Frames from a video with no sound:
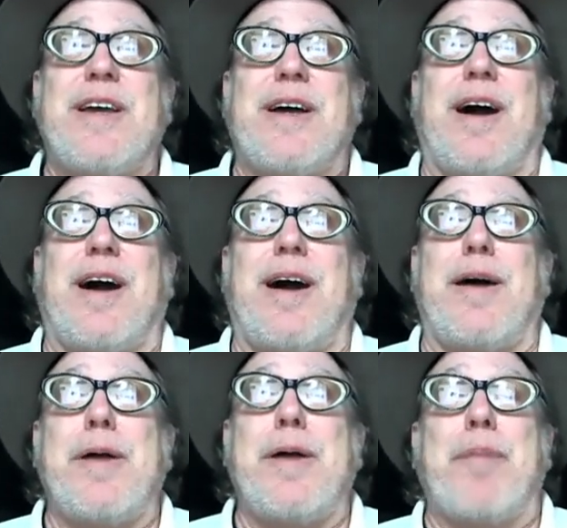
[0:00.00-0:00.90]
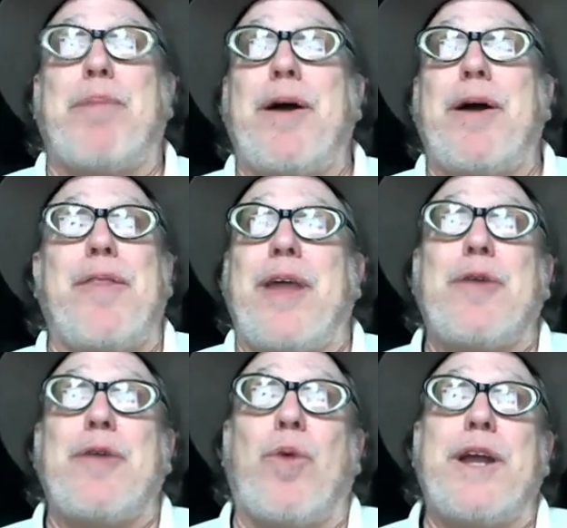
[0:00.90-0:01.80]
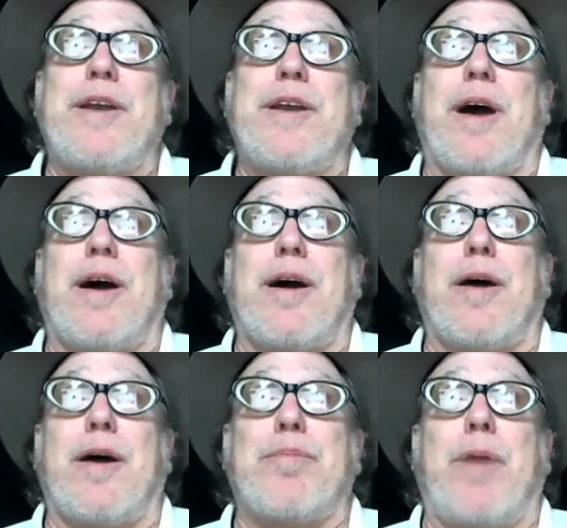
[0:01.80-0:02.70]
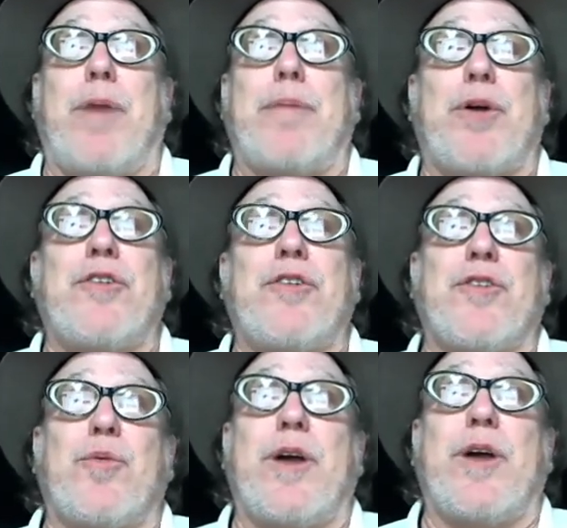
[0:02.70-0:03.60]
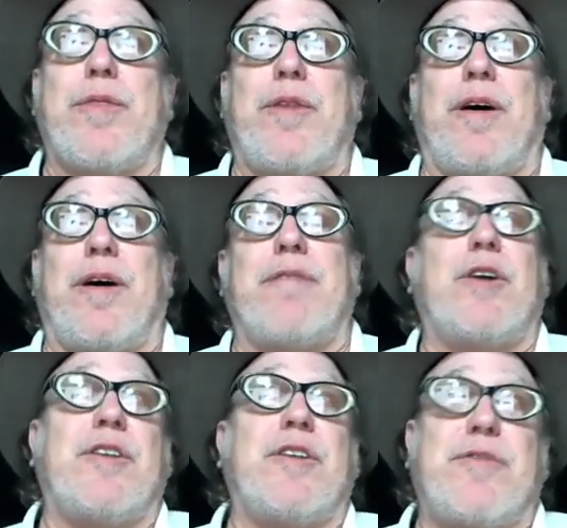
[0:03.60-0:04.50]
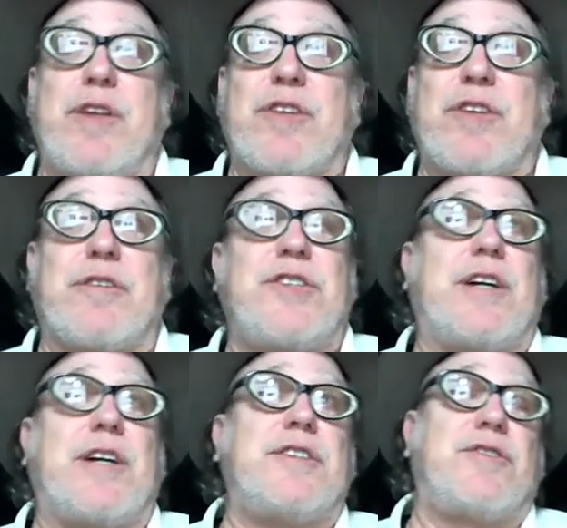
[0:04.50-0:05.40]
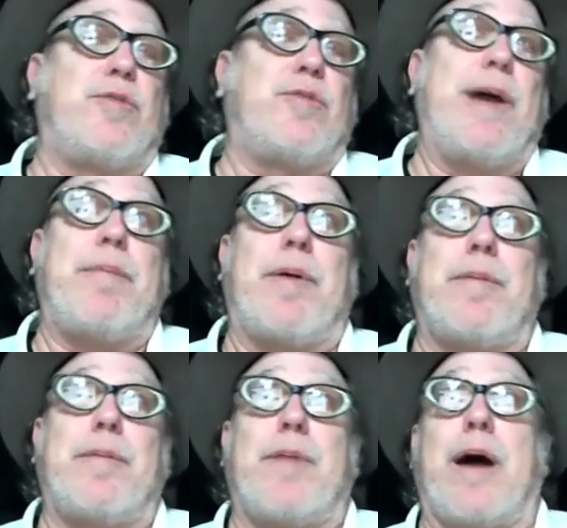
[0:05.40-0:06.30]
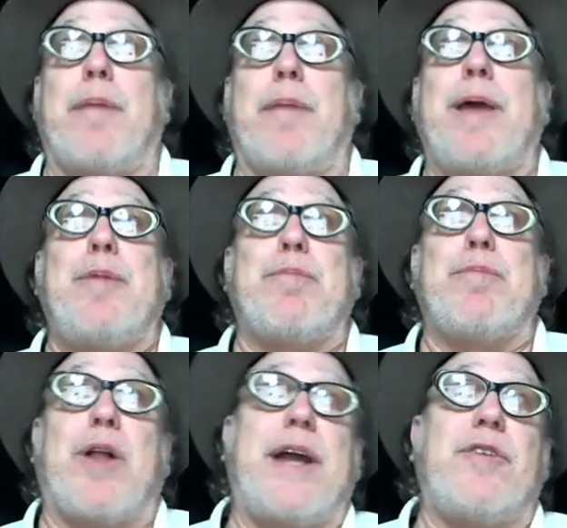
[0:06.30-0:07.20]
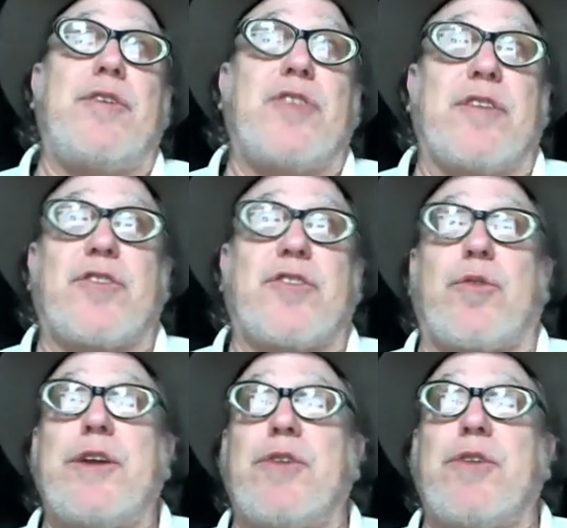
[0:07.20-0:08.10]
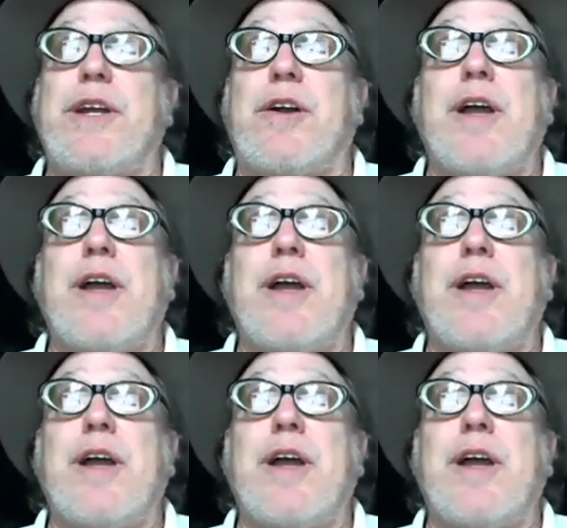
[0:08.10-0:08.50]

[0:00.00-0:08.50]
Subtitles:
but then when a person with various physical challenges who may be blind using a screen reader,